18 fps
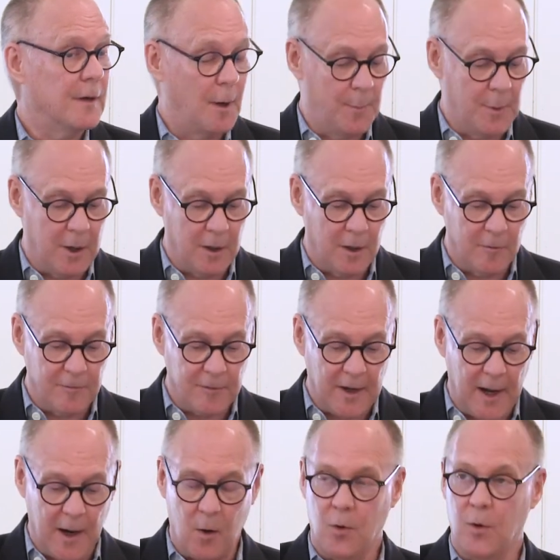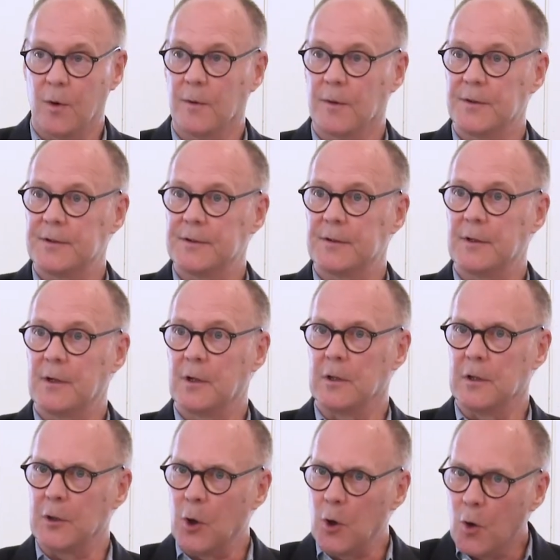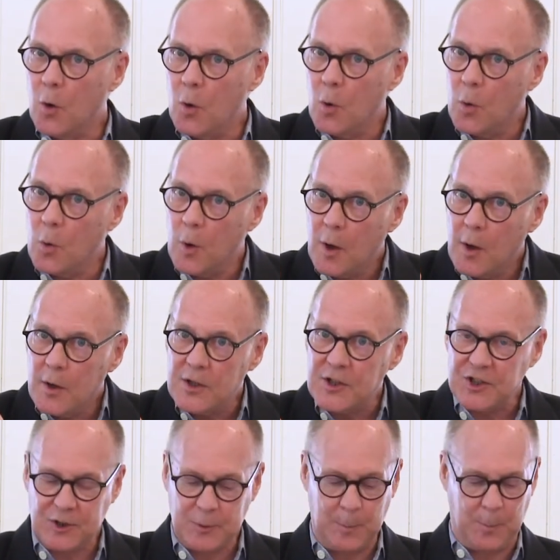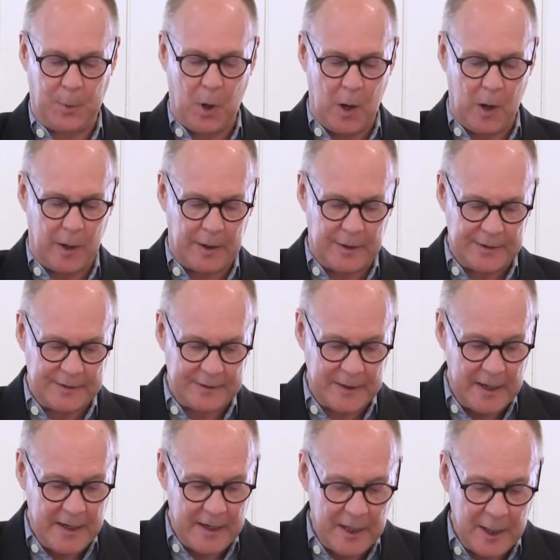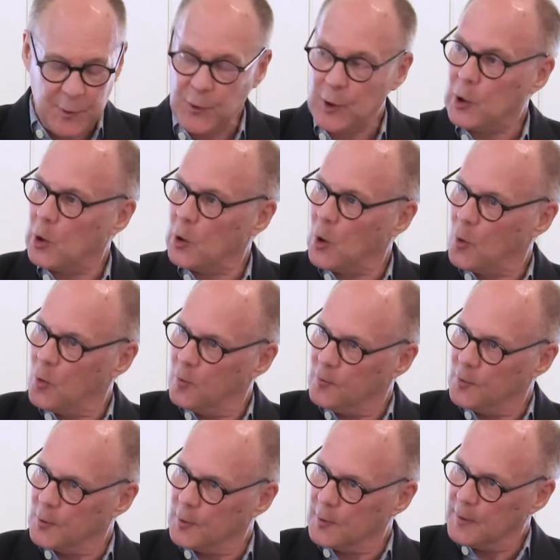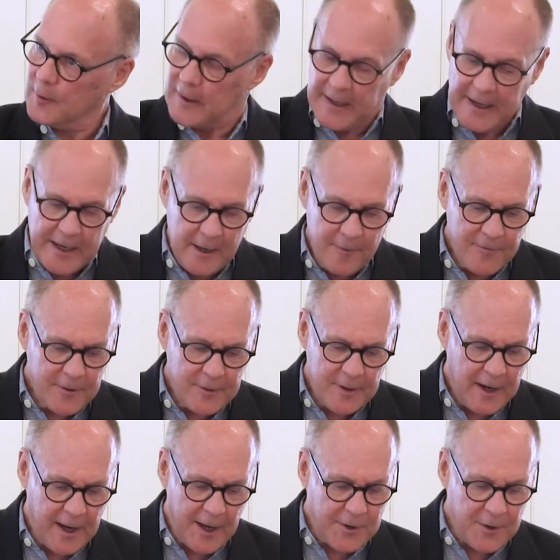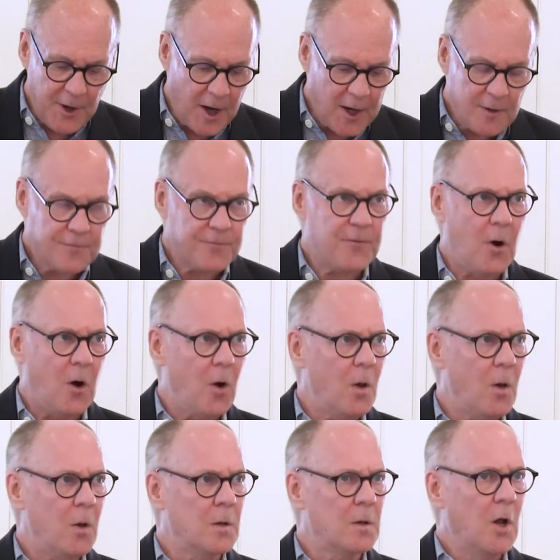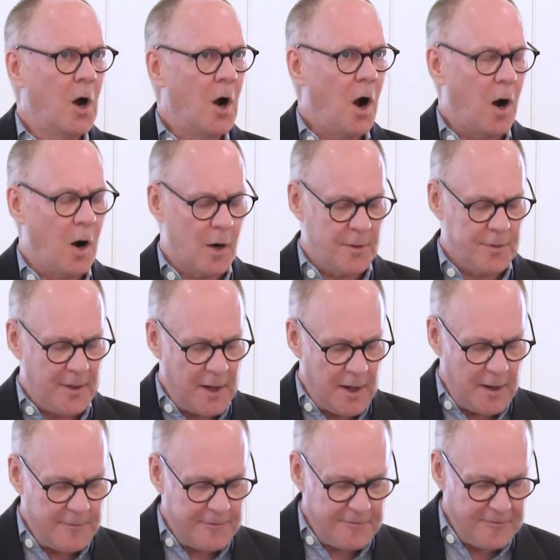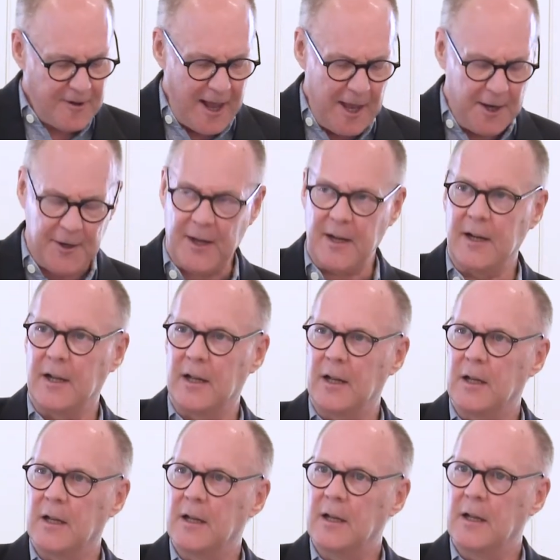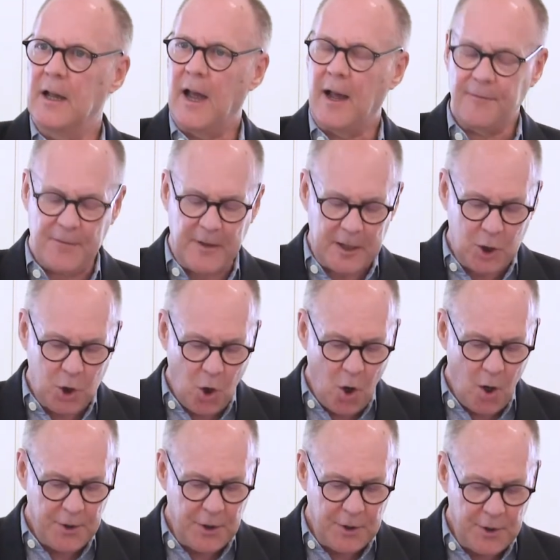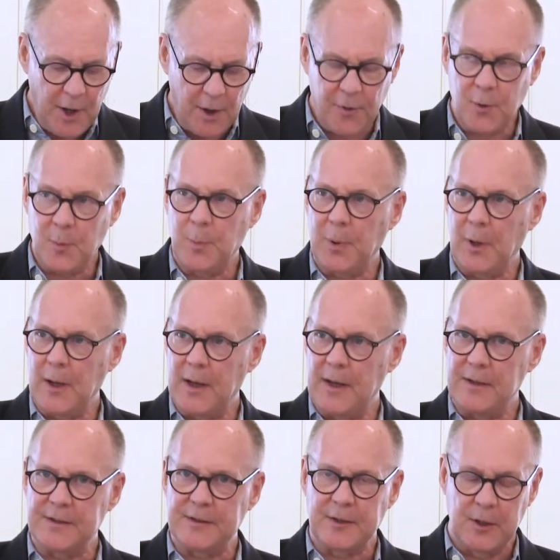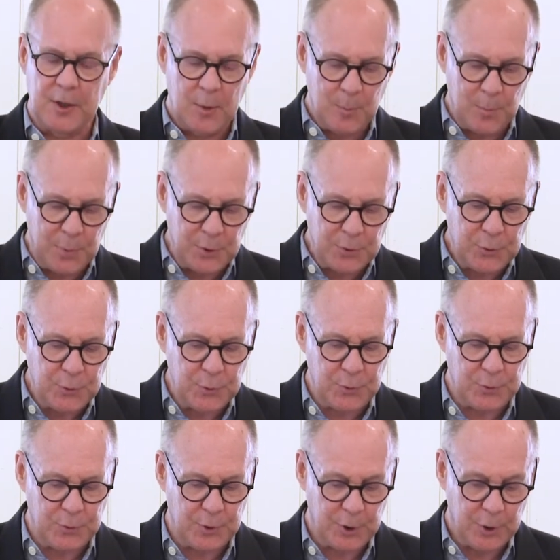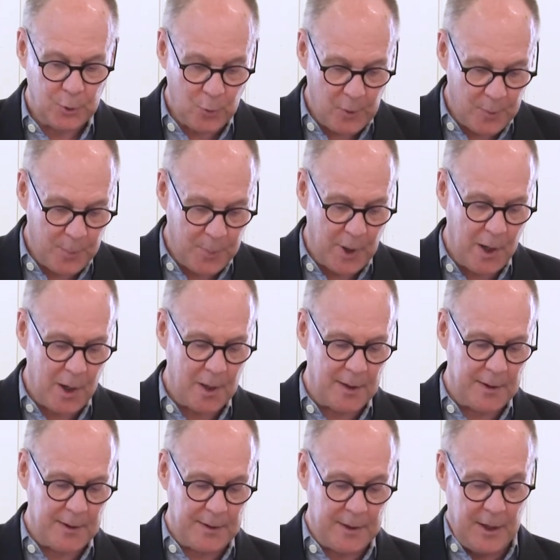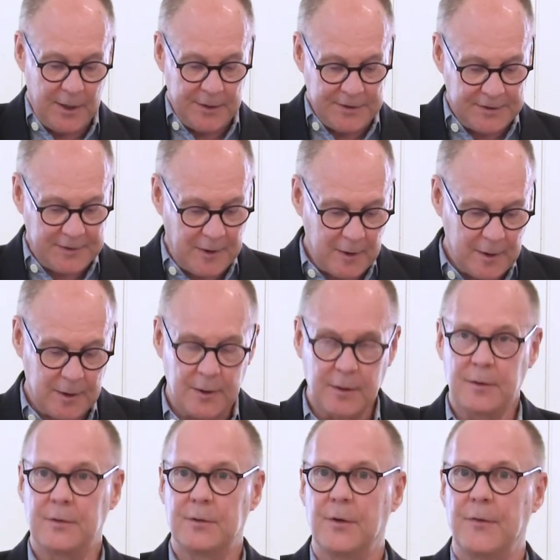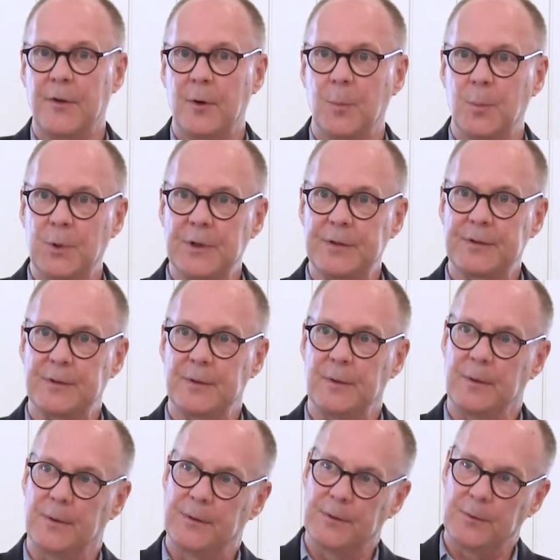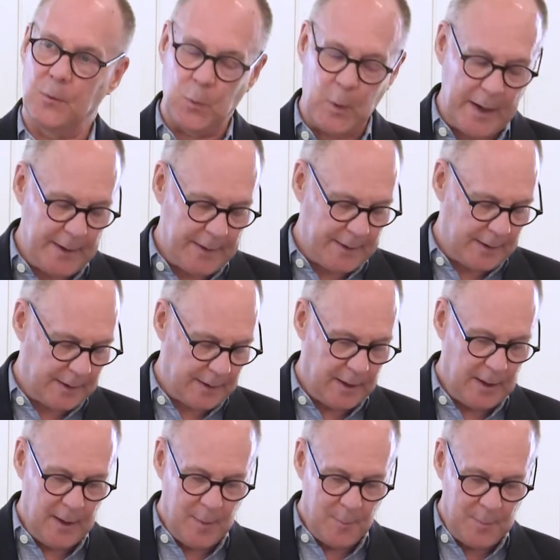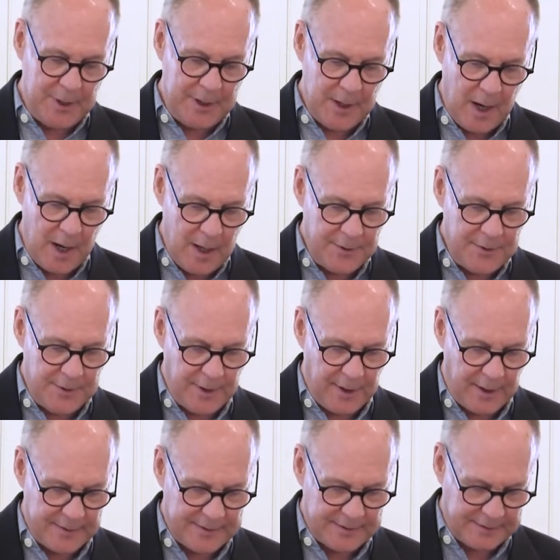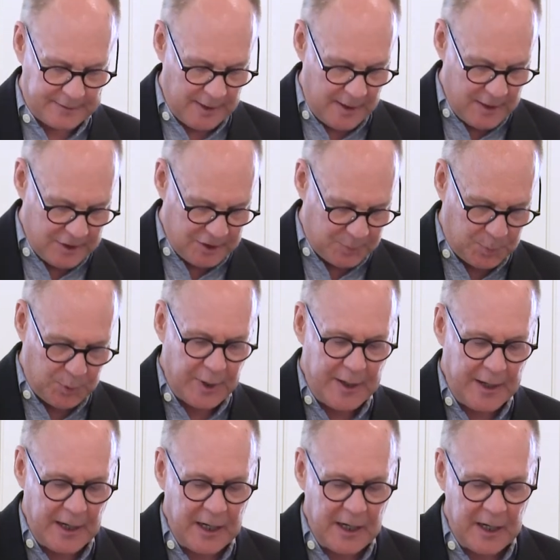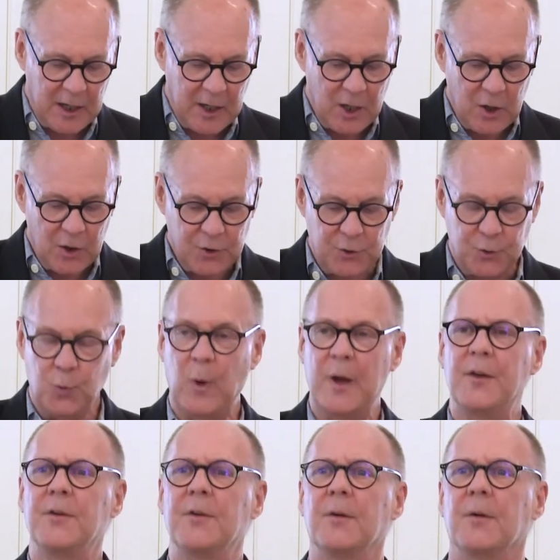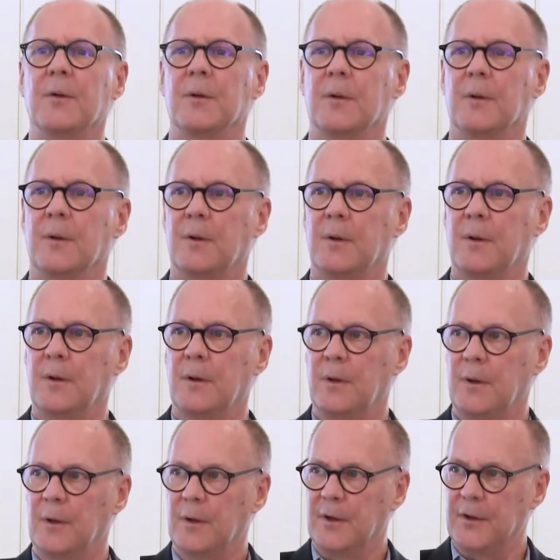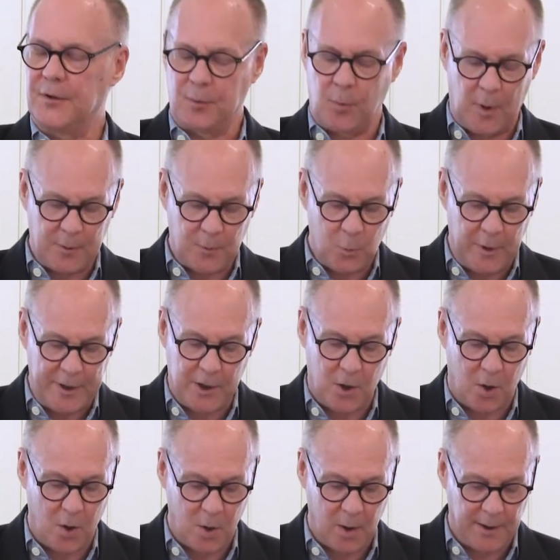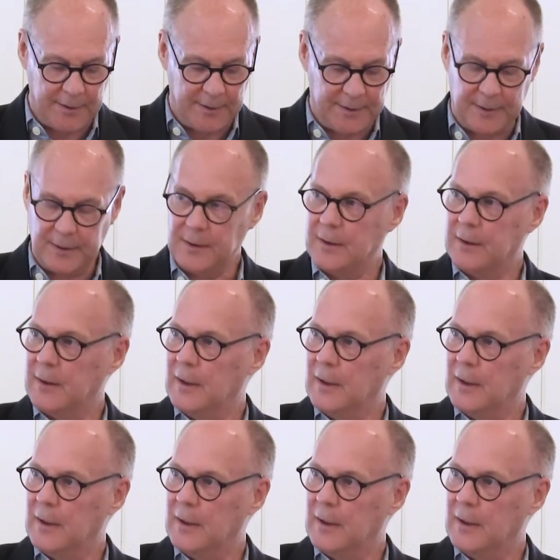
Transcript: among flowers, low sparks in the clover. Even at nightfall, are they fanning? Have they gone another place, bloomed with pollen, stuck to their bristles, waiting beyond us? Spring dwindle is what we call it